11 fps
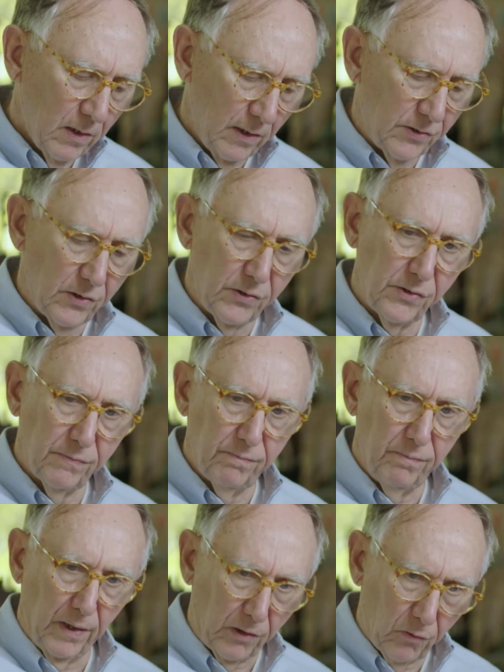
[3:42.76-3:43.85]
This is
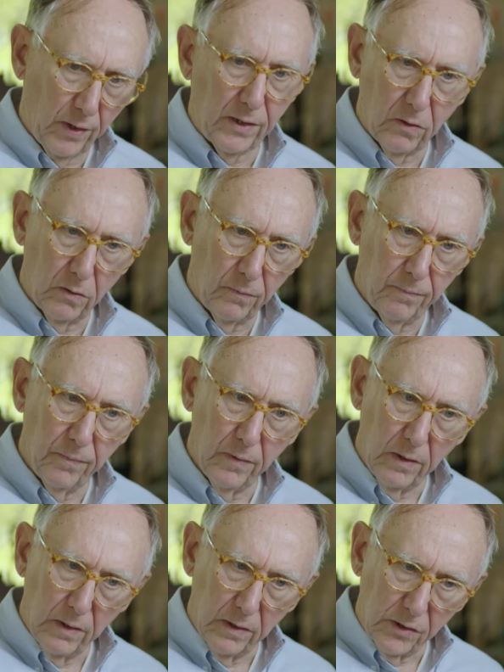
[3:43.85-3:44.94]
a critical
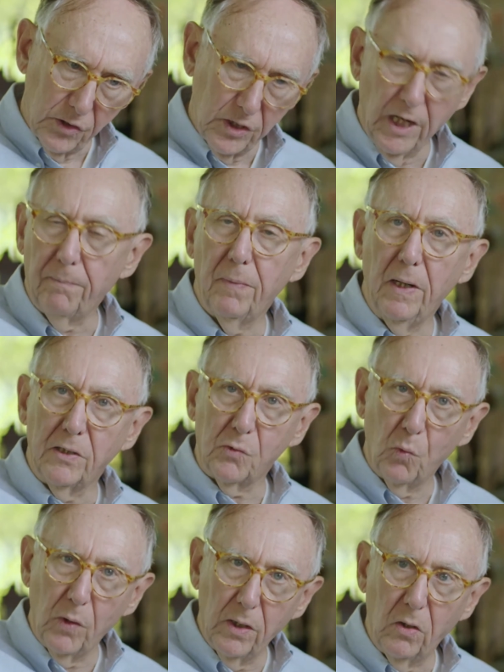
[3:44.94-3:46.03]
step as
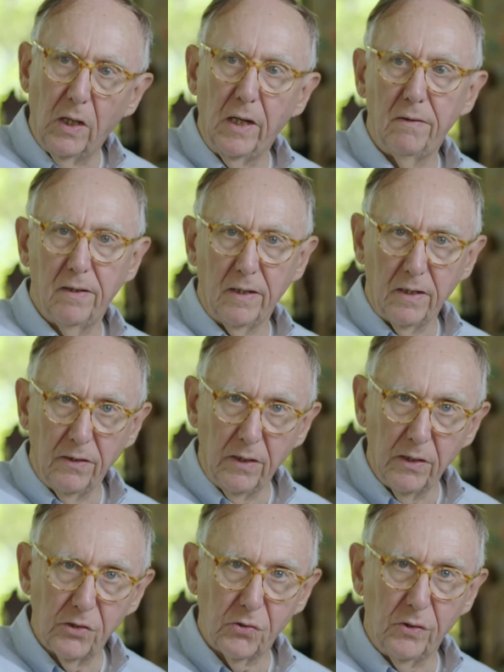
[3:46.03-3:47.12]
well, I think, in the
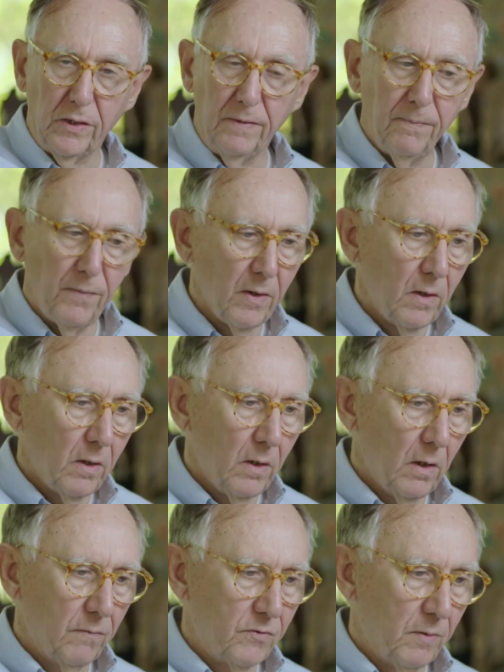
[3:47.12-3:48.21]
history
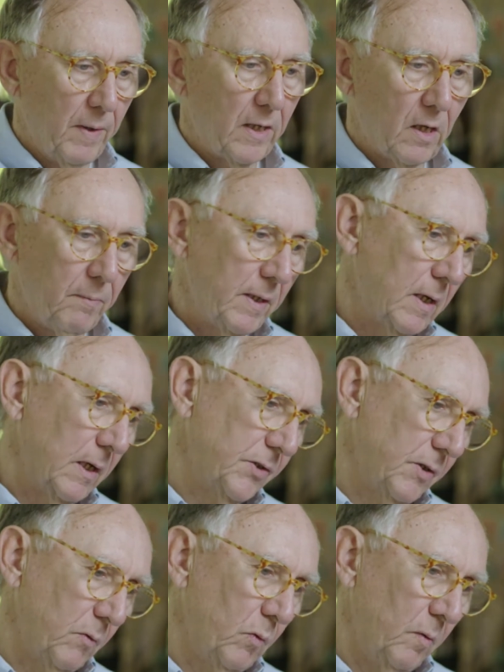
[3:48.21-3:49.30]
of Jamaica, because
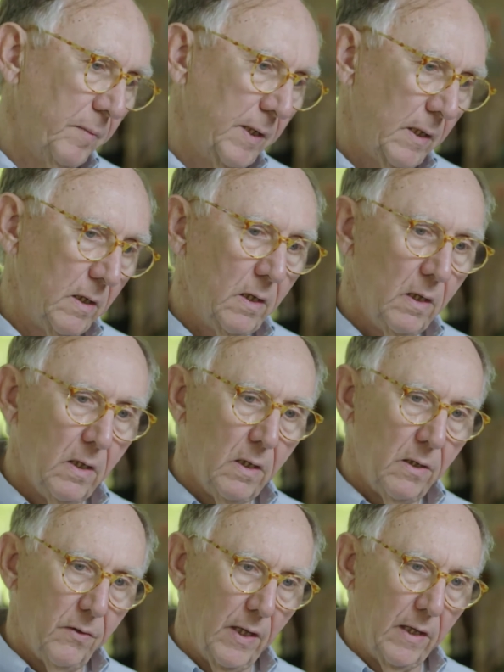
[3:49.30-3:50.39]
it will mean
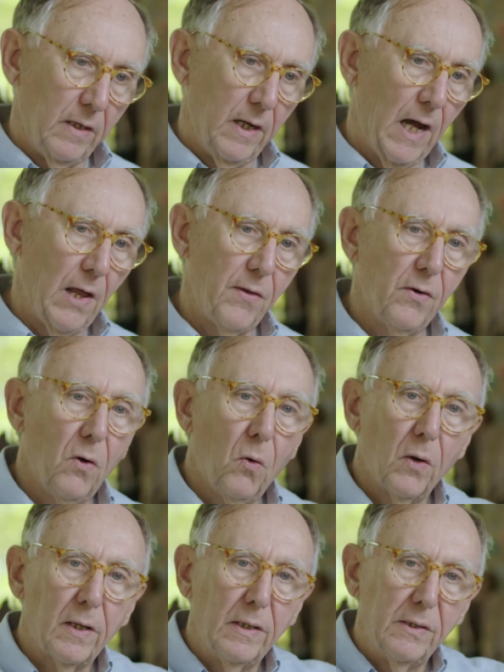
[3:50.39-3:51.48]
that other
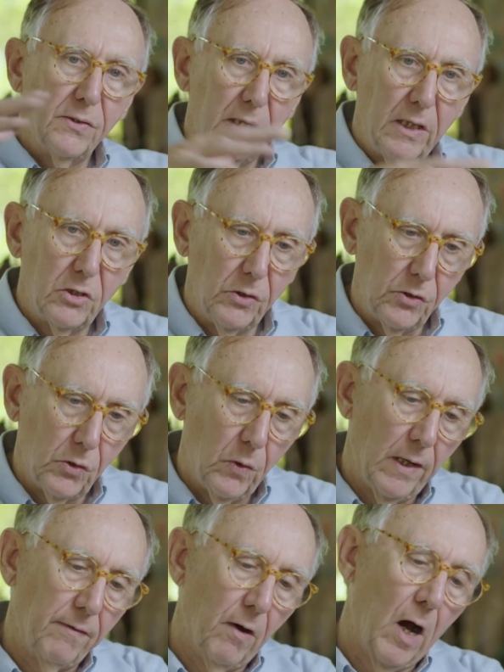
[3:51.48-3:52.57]
organizations who
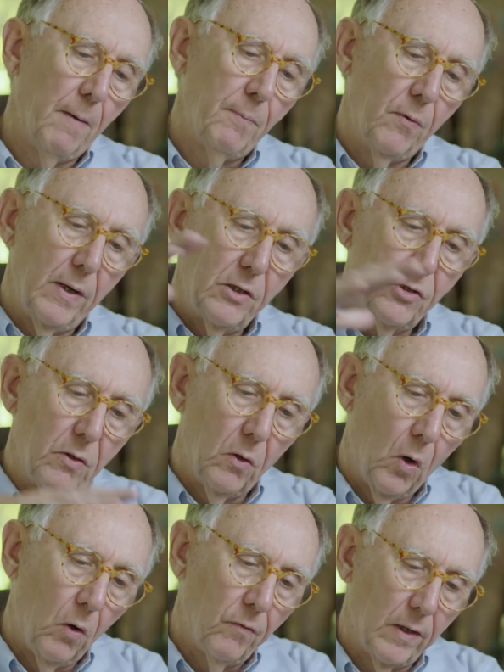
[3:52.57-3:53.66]
have operational
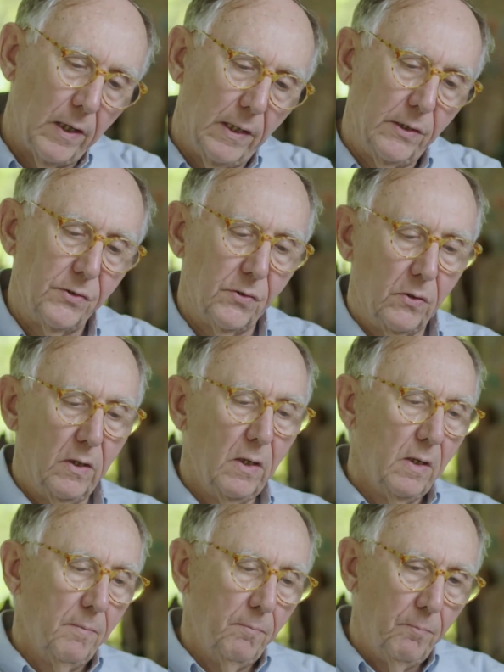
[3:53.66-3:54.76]
overlays or
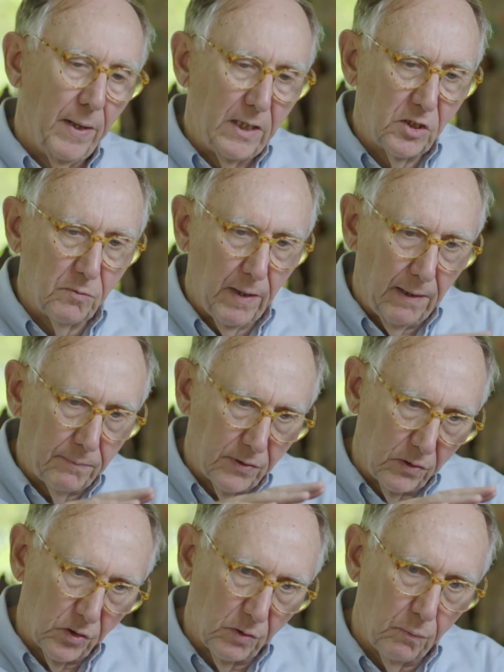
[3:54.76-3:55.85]
base maps that
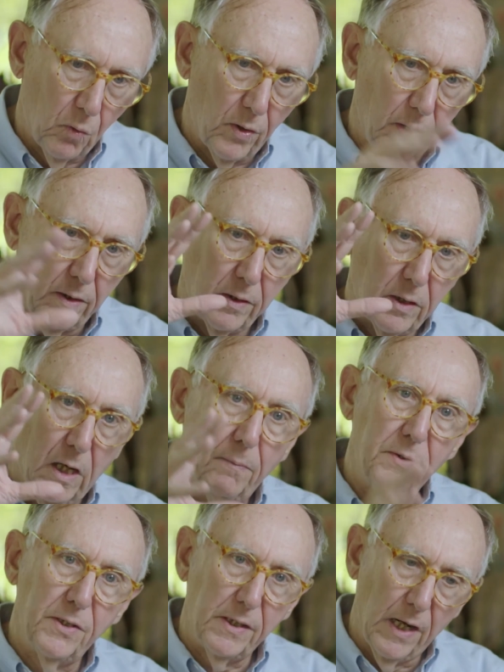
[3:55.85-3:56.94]
support it come
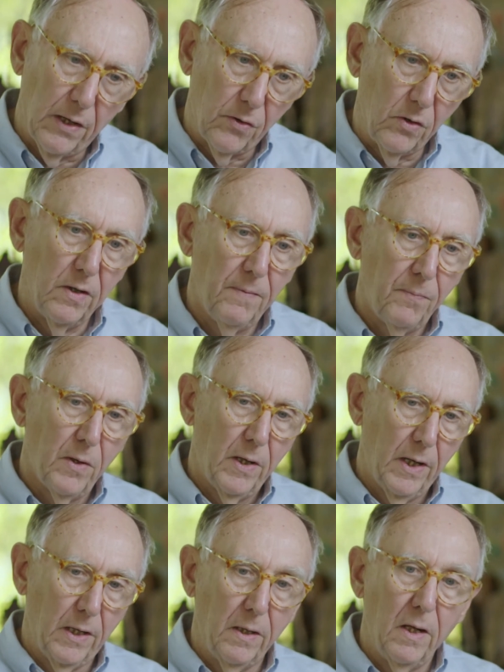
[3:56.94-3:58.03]
together
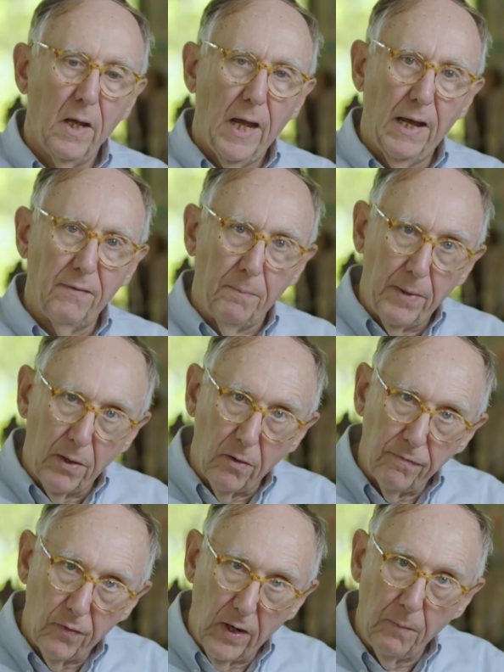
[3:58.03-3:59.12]
and have a better
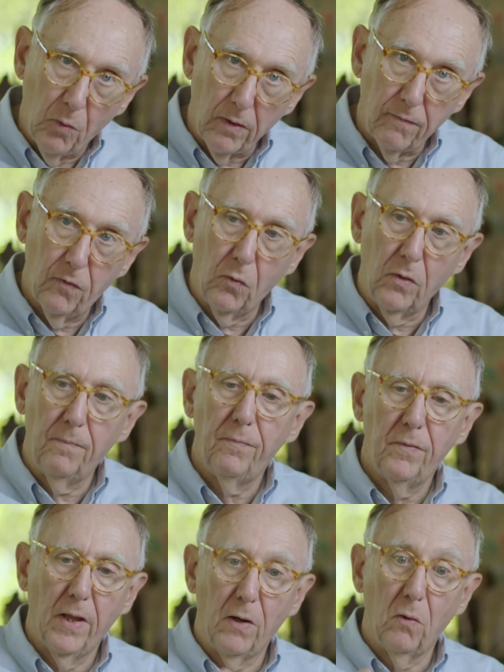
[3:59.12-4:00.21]
framework for not